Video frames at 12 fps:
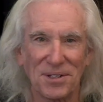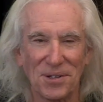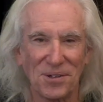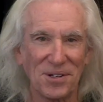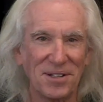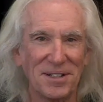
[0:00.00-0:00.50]

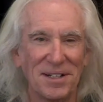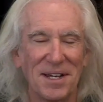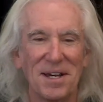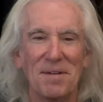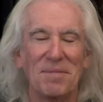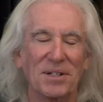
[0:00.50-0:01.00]
chord,
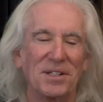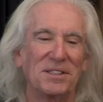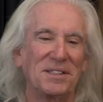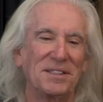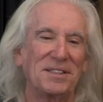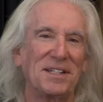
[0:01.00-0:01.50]

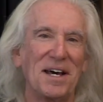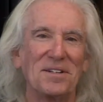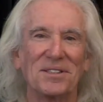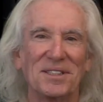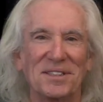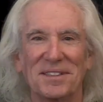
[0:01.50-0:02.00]
because it
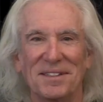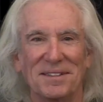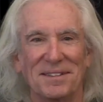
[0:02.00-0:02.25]
sounds,